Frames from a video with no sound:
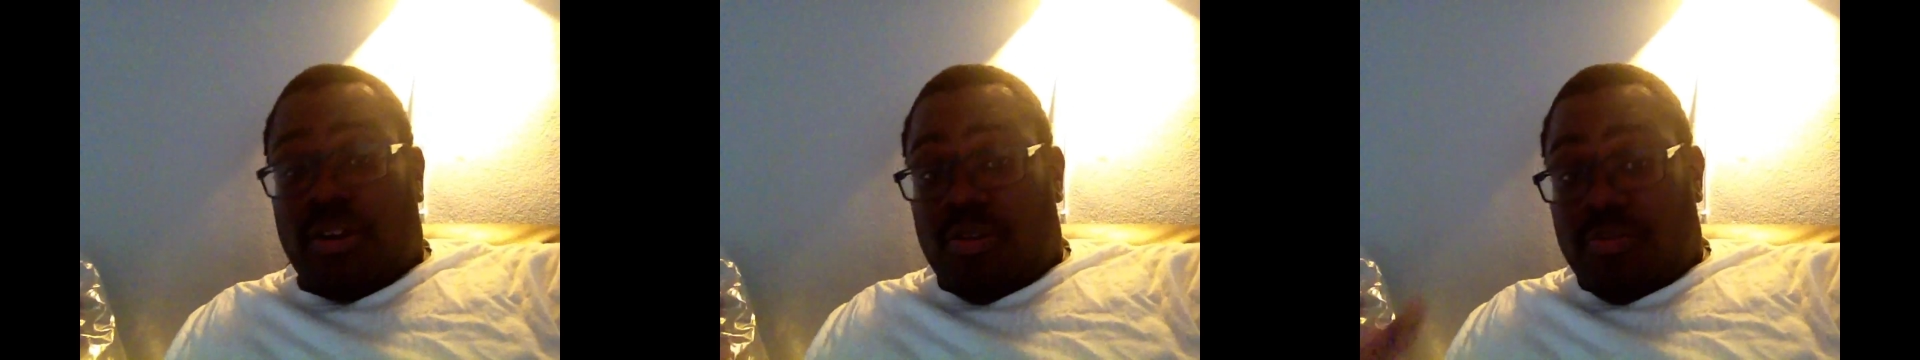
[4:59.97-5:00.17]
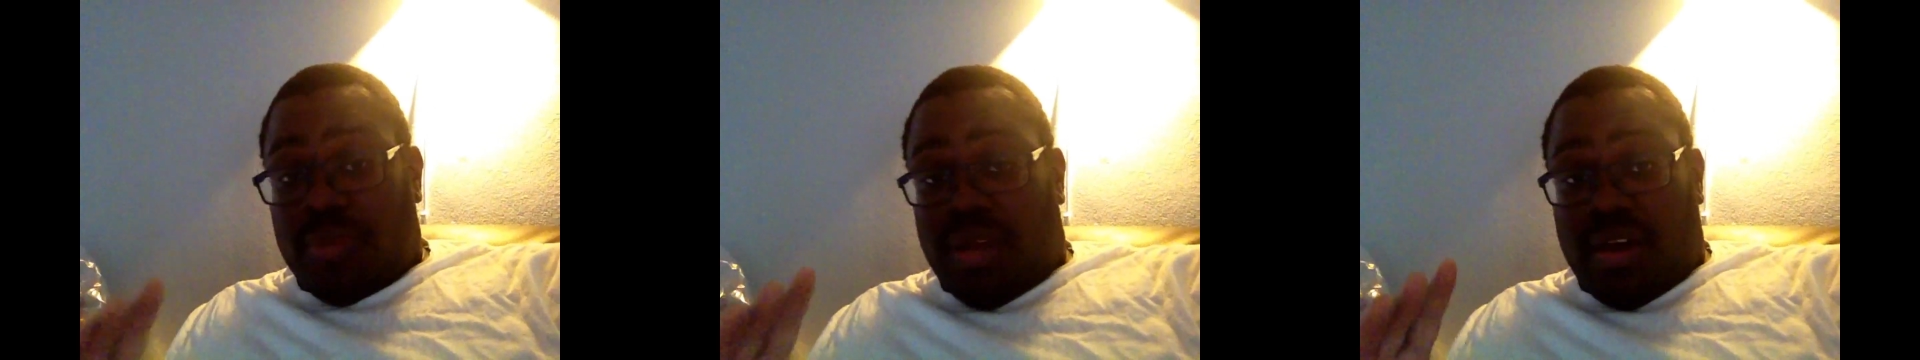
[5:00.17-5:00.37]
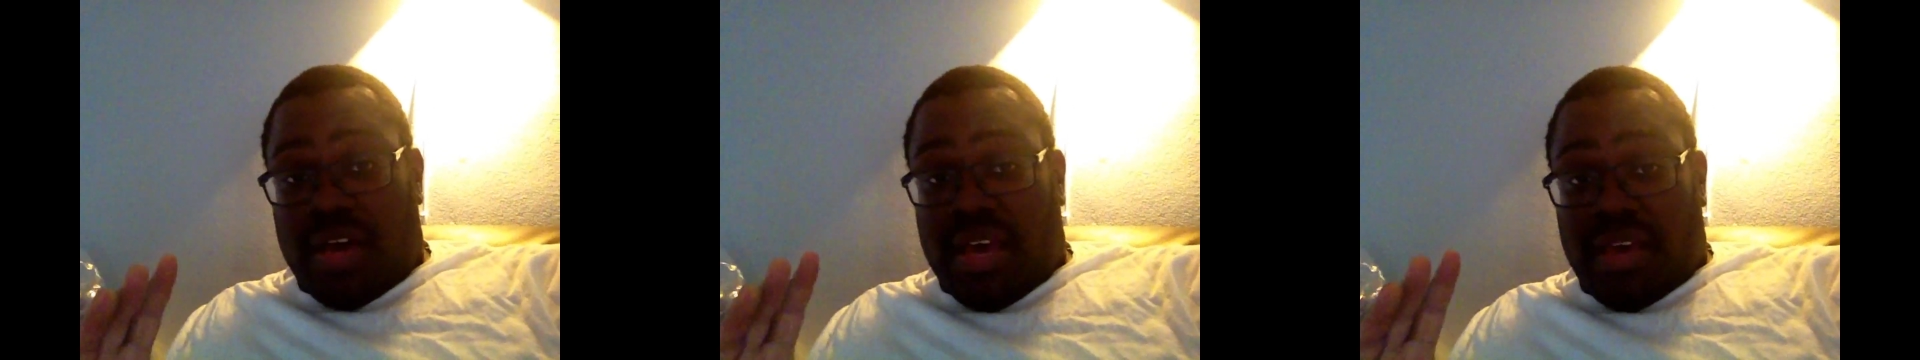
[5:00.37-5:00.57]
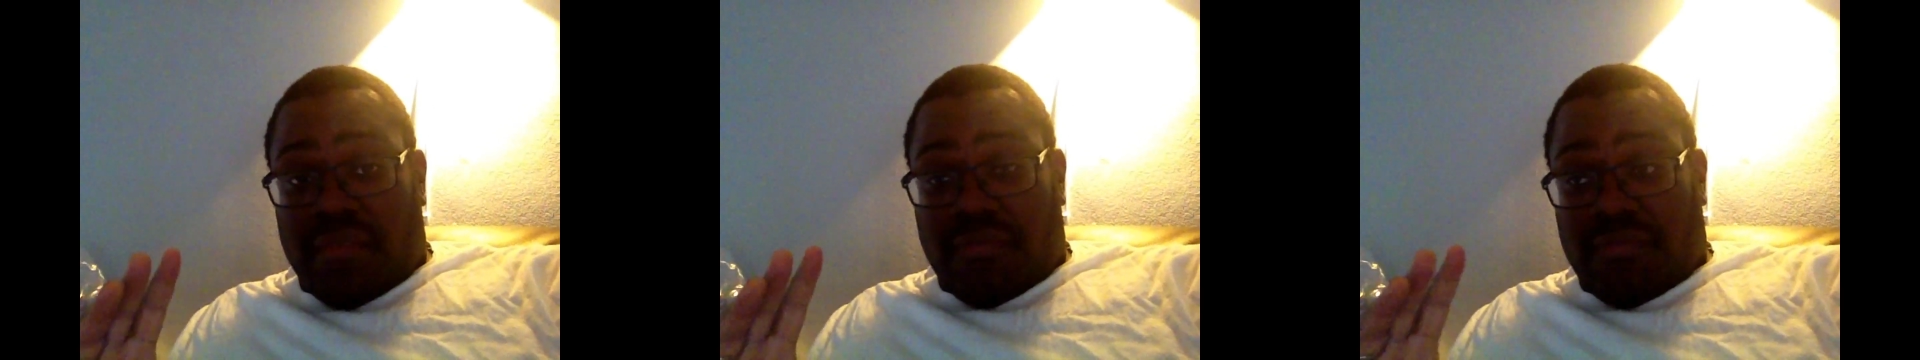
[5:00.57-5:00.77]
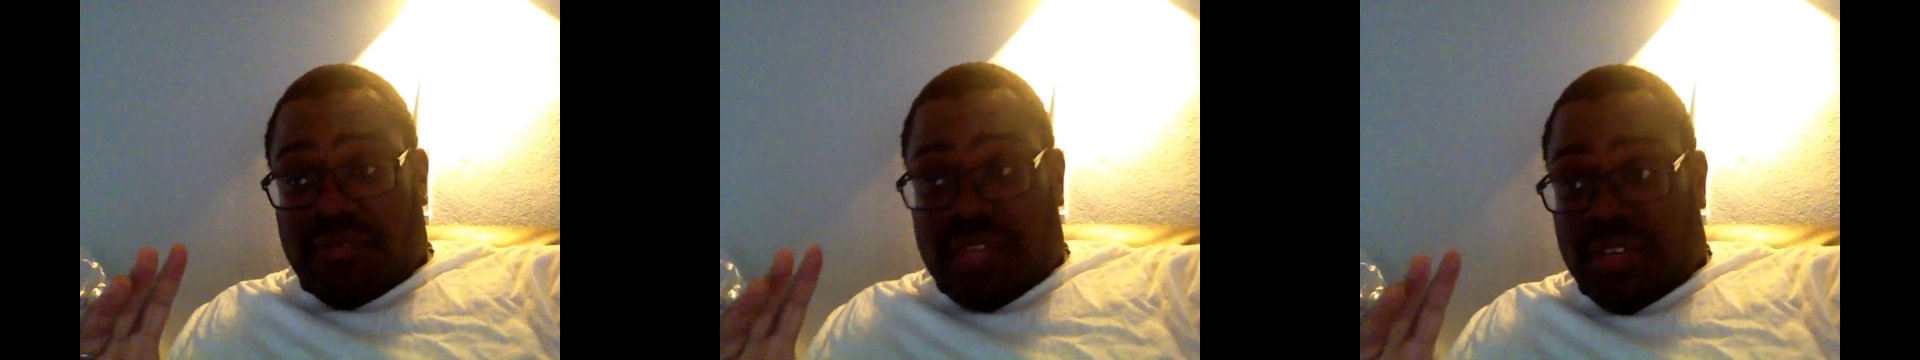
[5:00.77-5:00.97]
Hope y'all
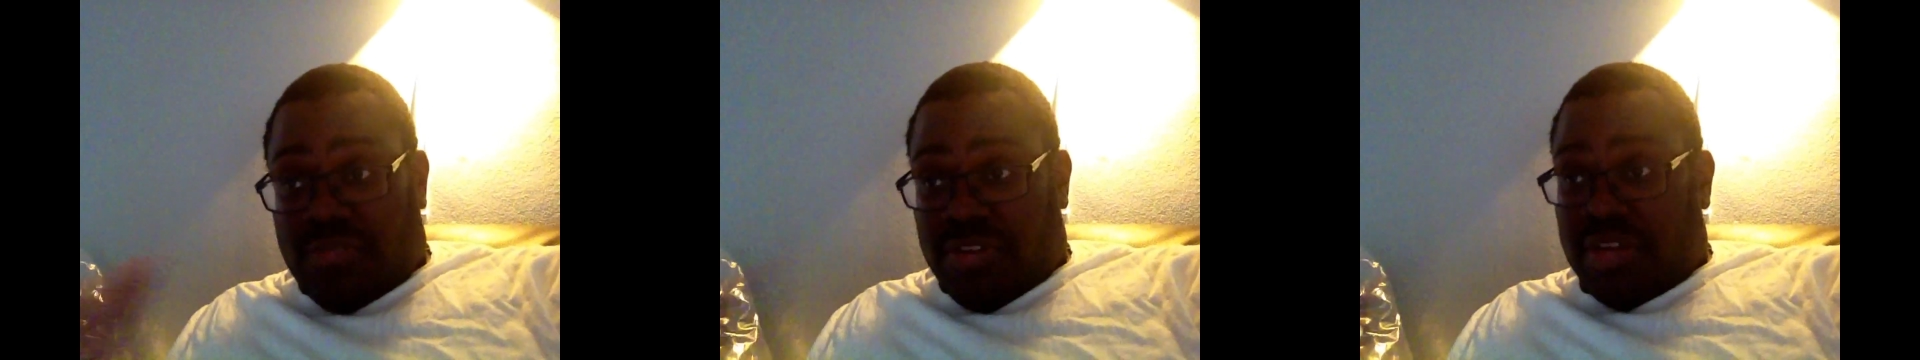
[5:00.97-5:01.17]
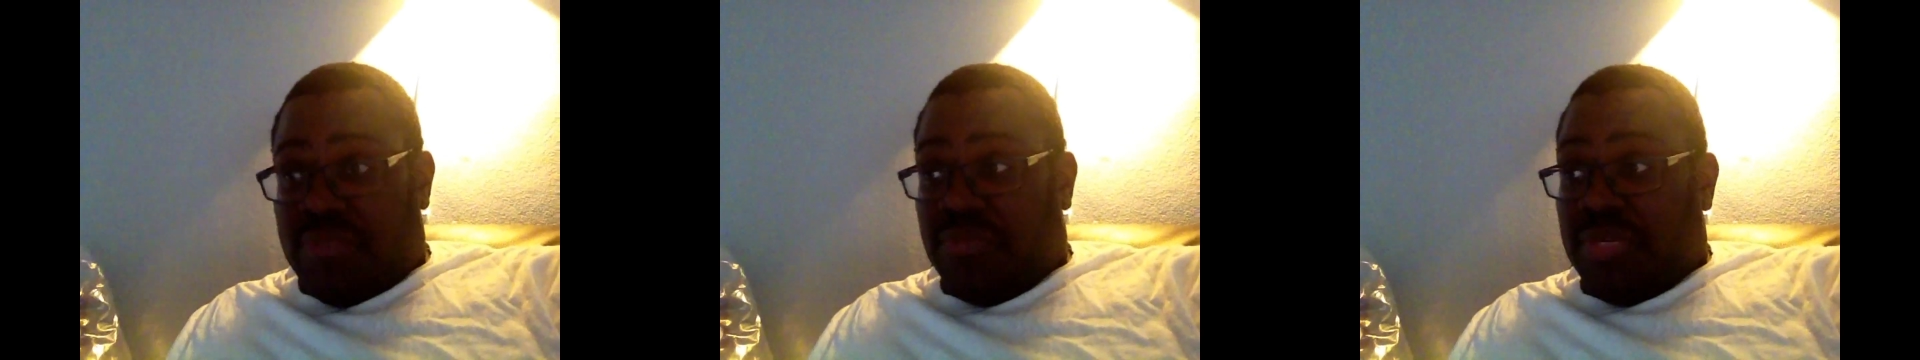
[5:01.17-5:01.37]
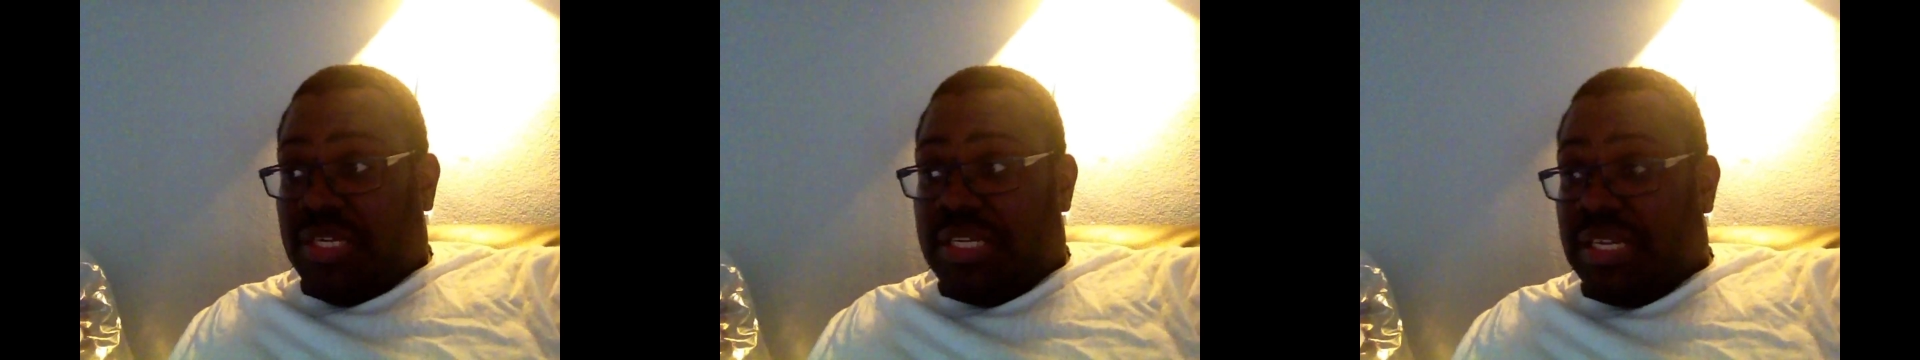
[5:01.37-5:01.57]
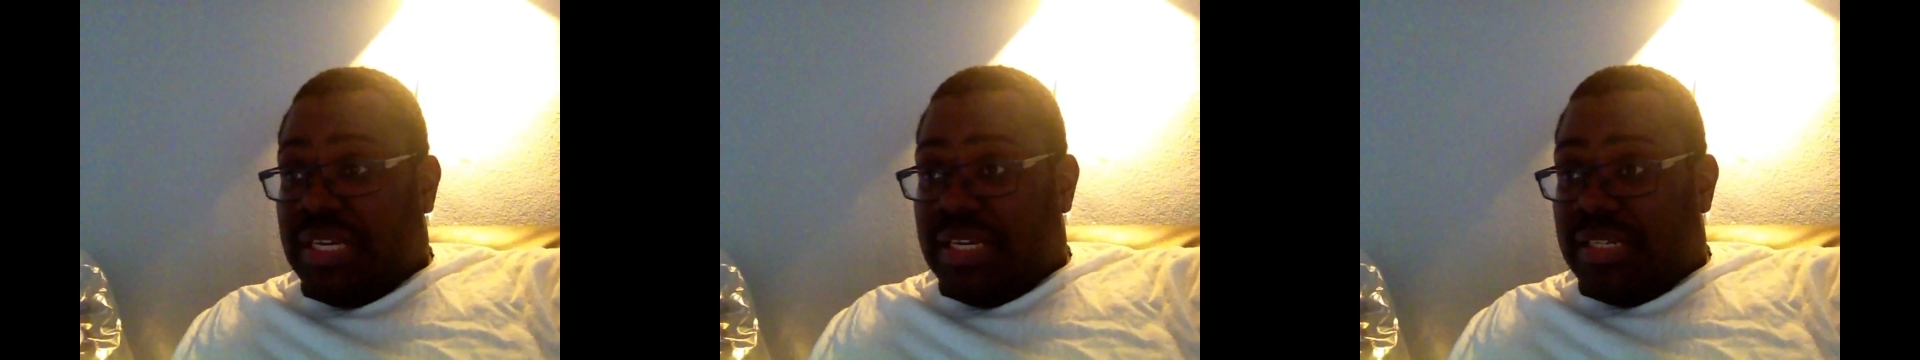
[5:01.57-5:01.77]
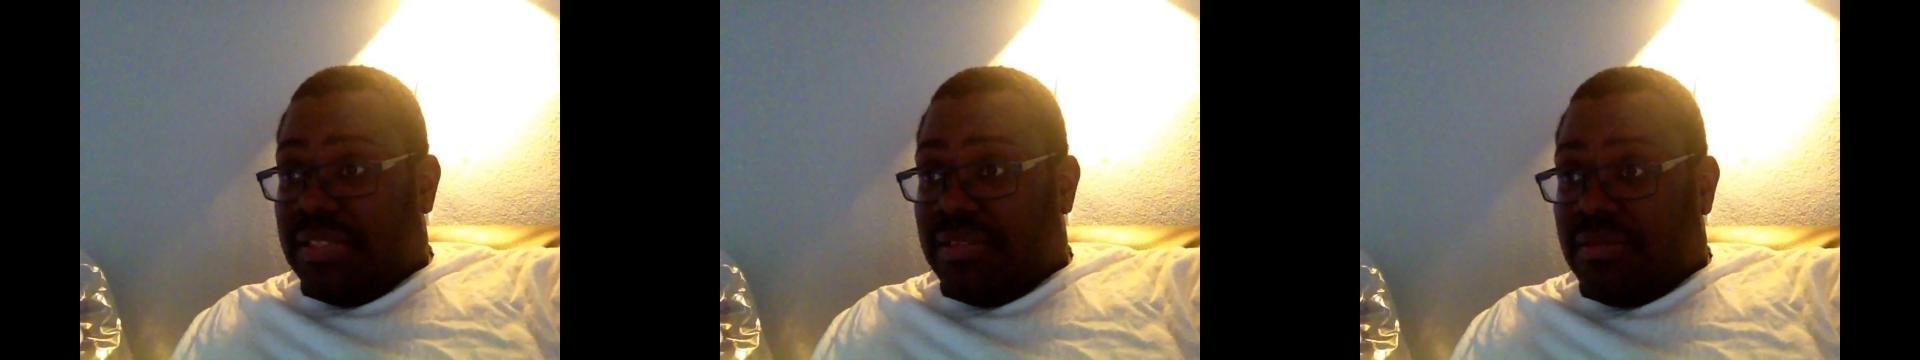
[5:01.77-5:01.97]
have a great
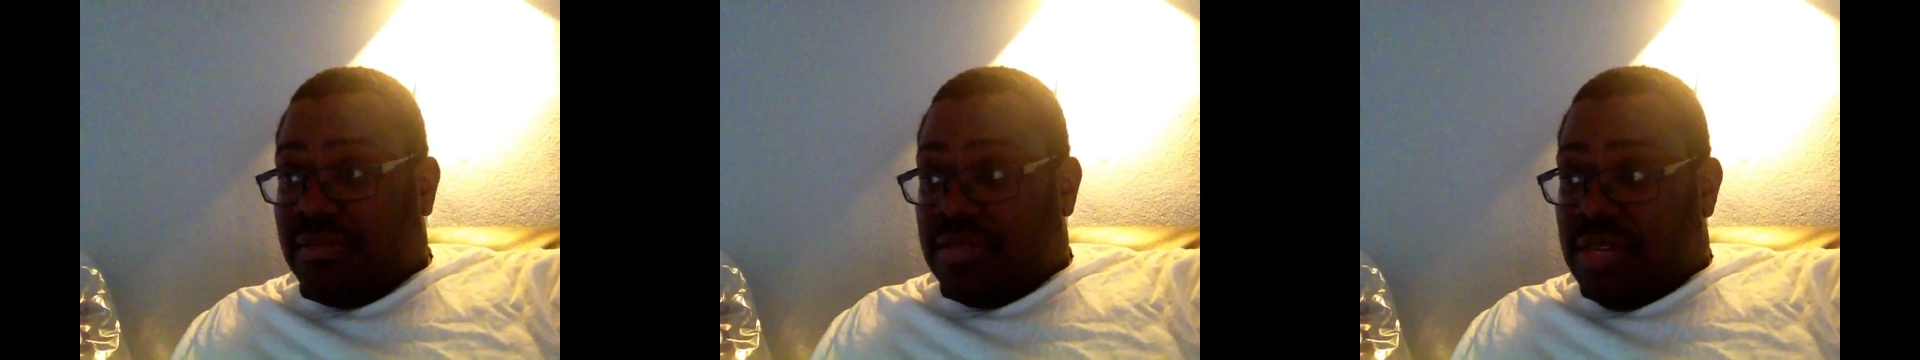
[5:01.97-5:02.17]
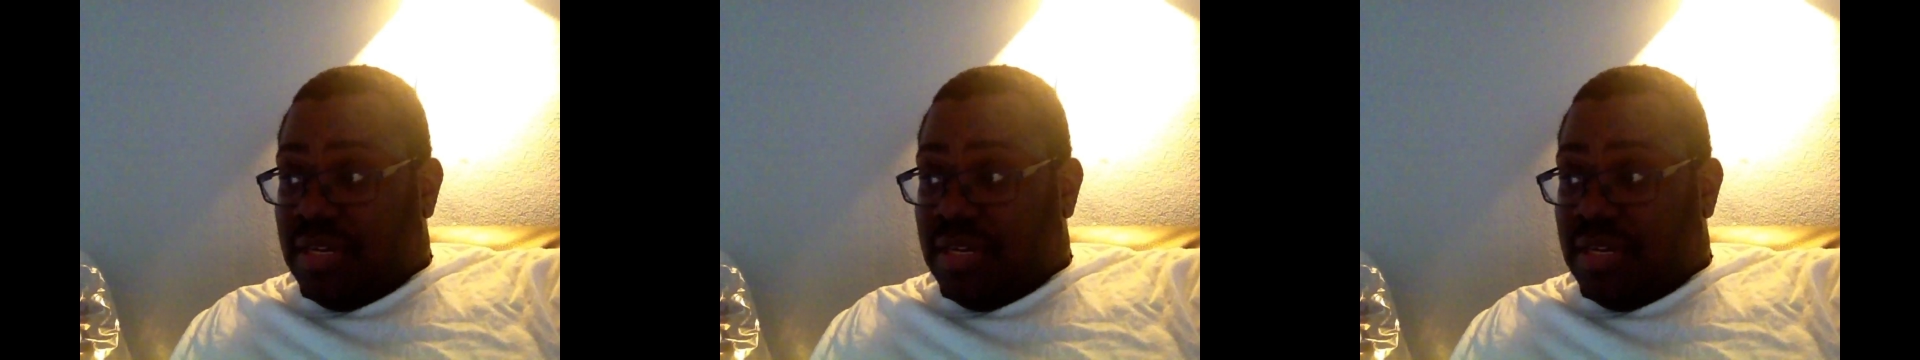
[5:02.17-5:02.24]
weekend.